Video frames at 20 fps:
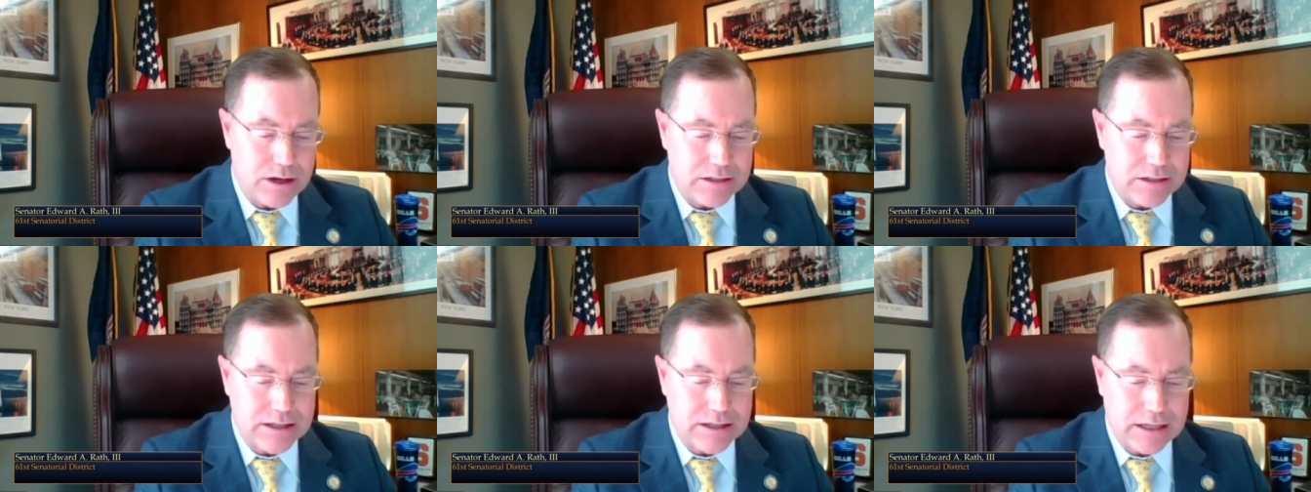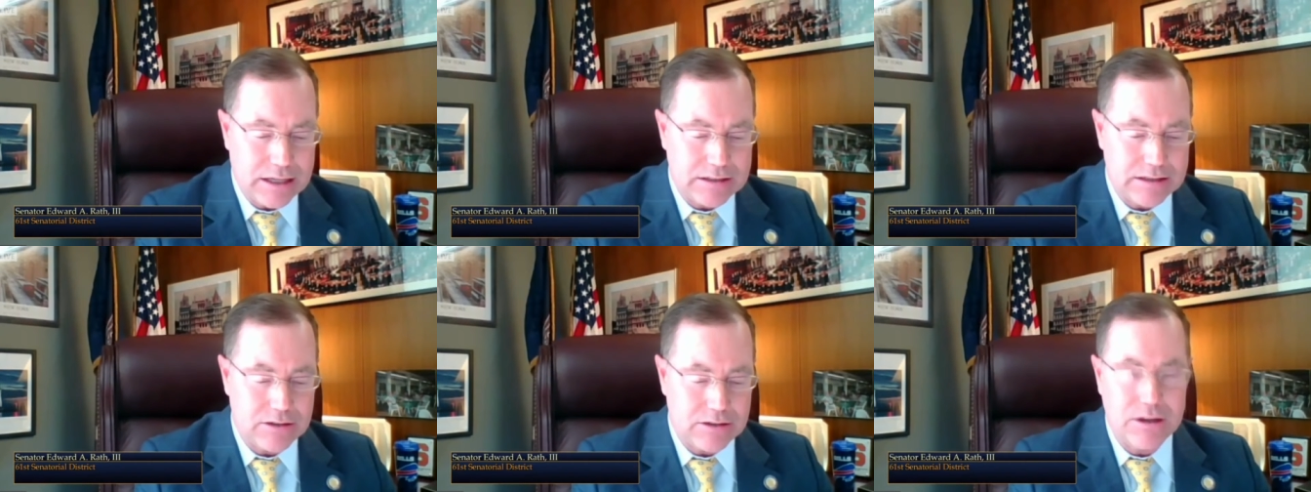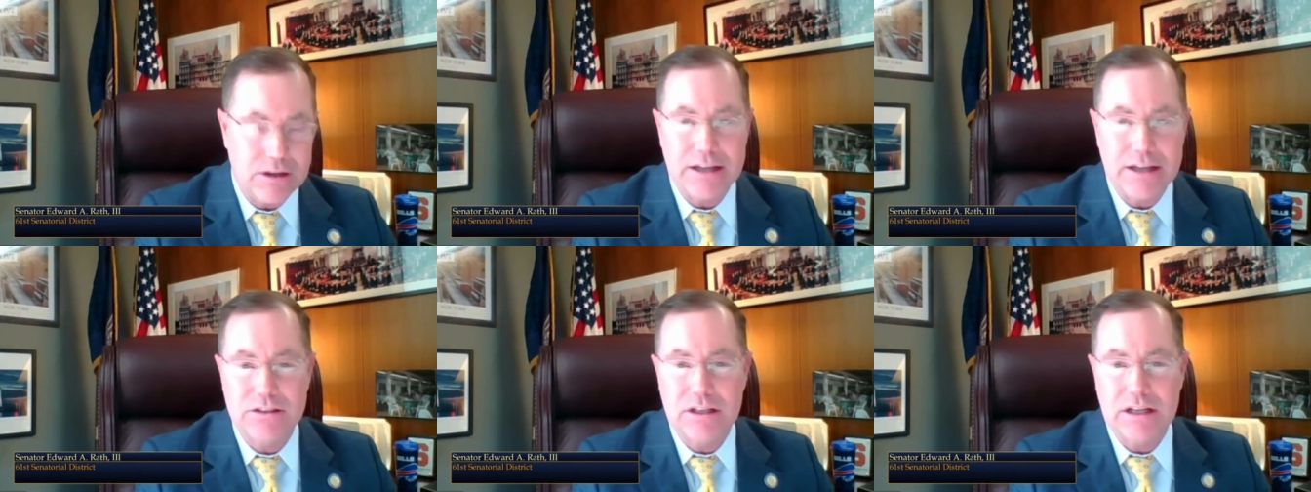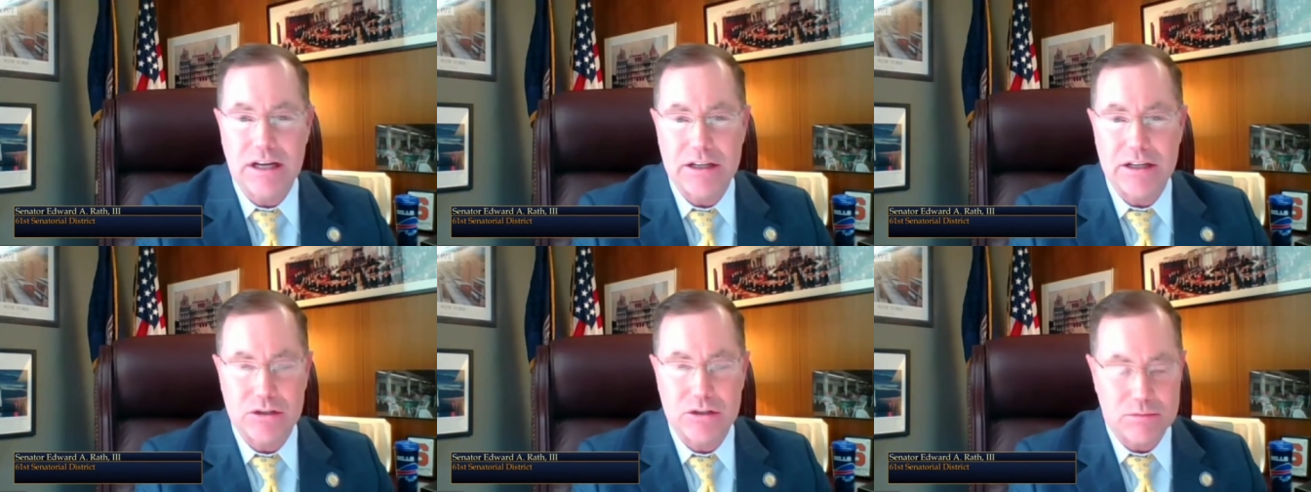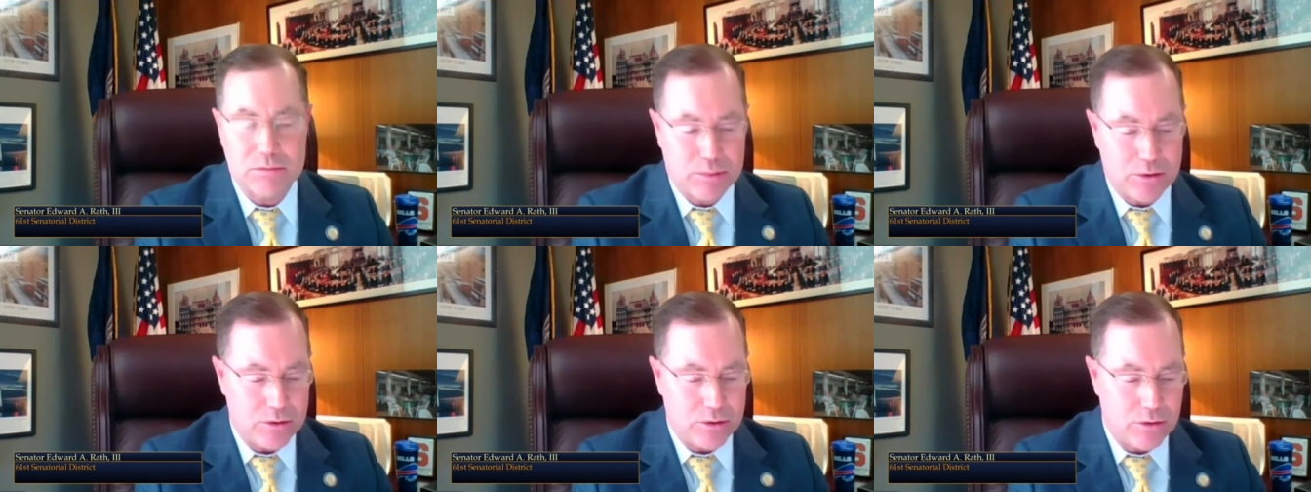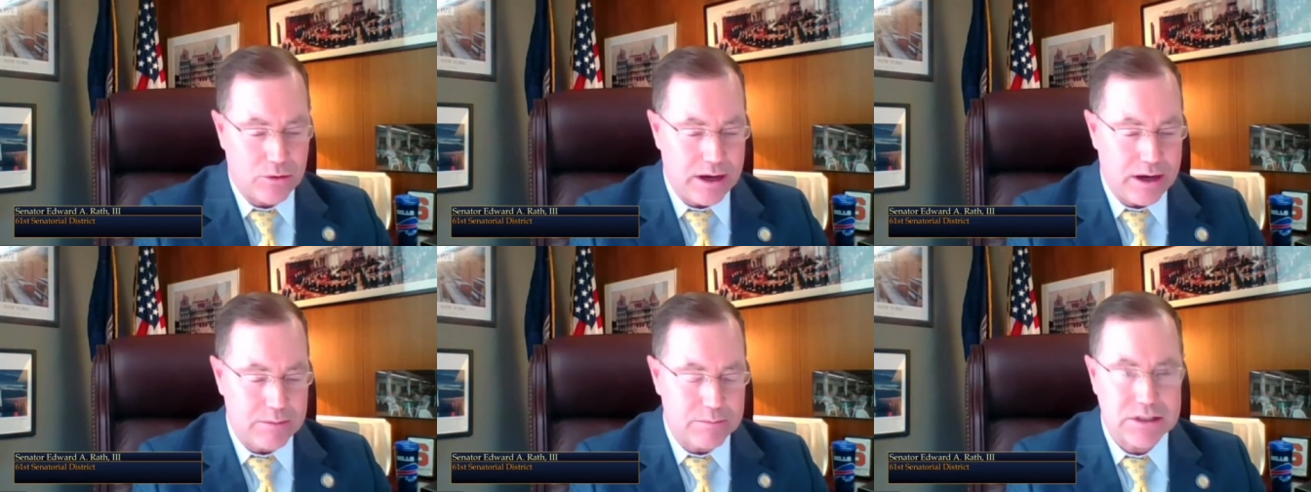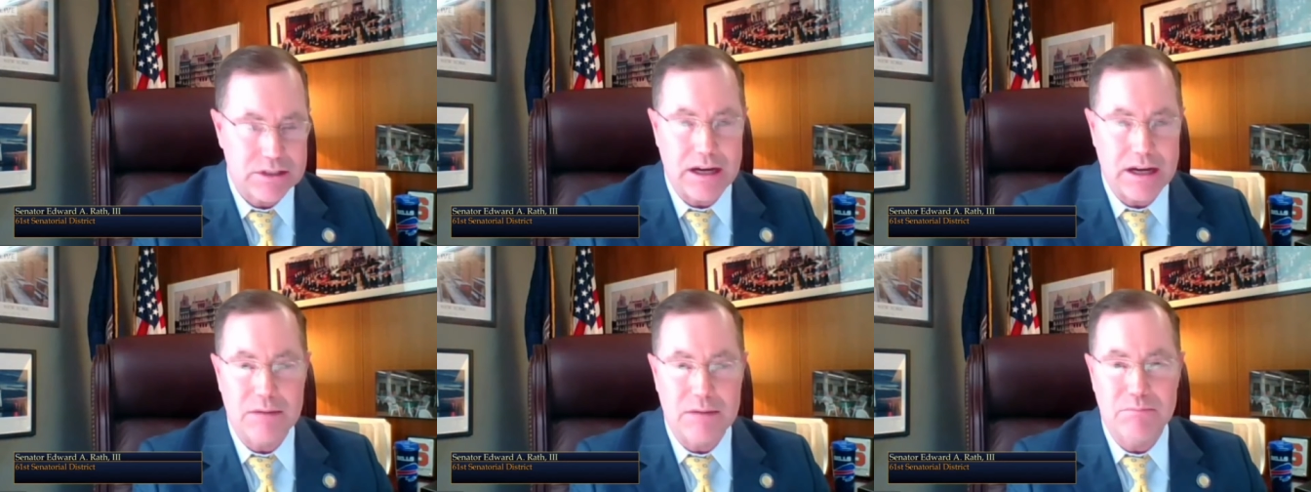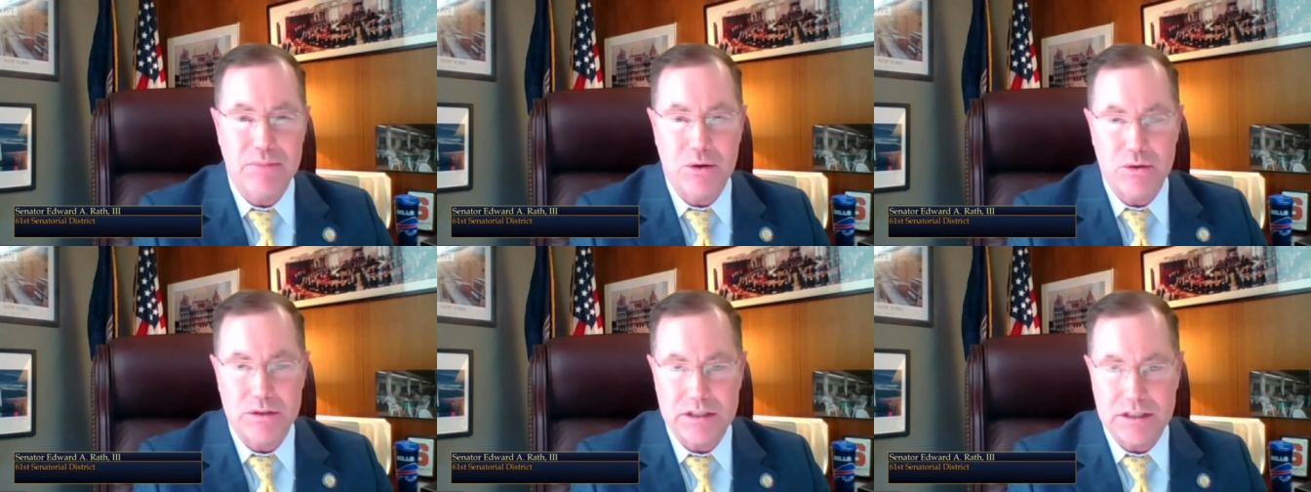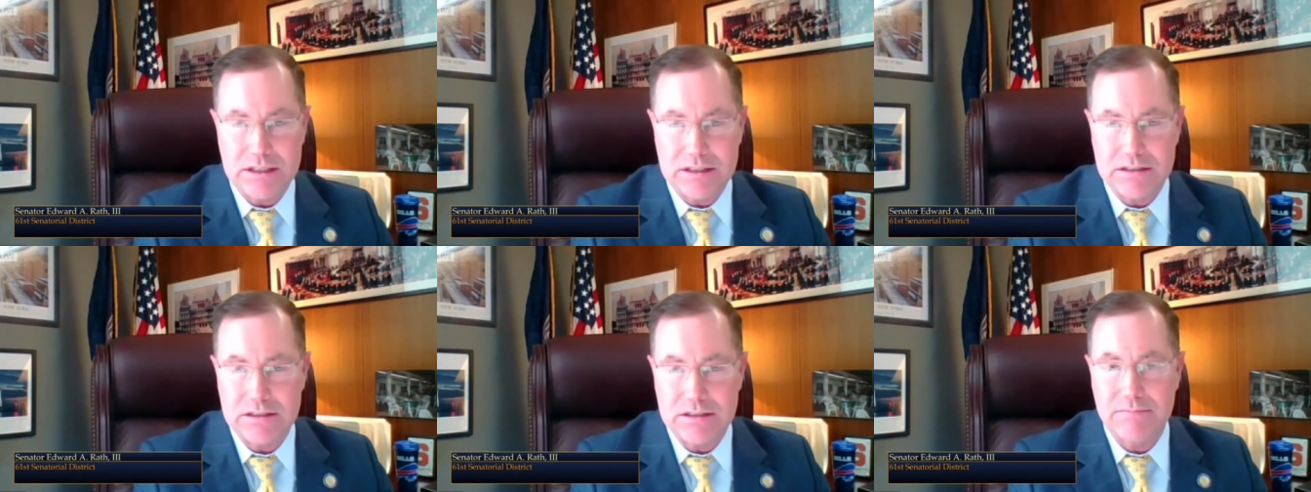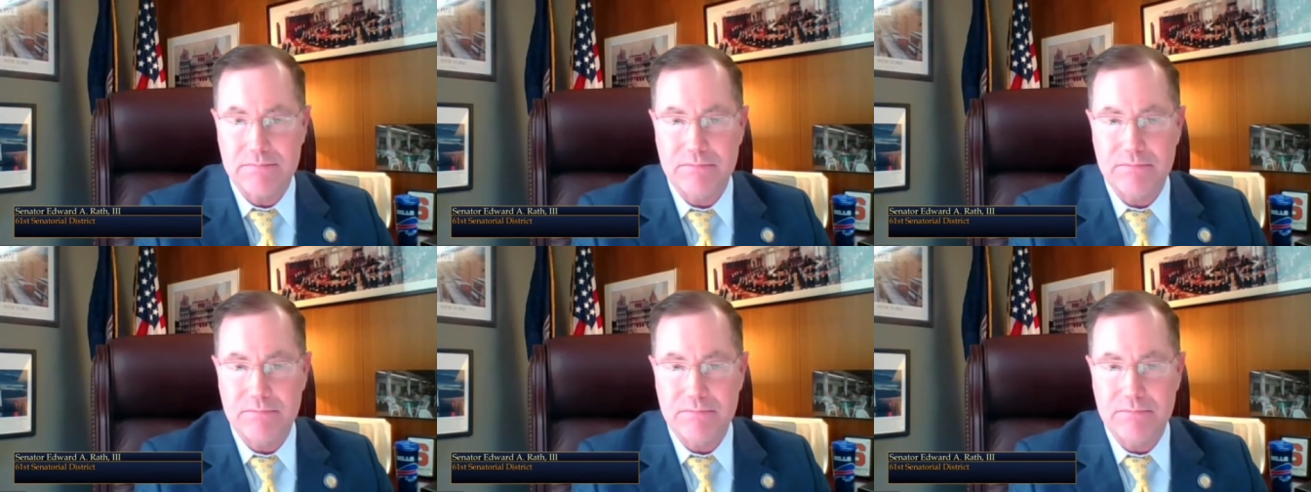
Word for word: and technical education programs at BOCES,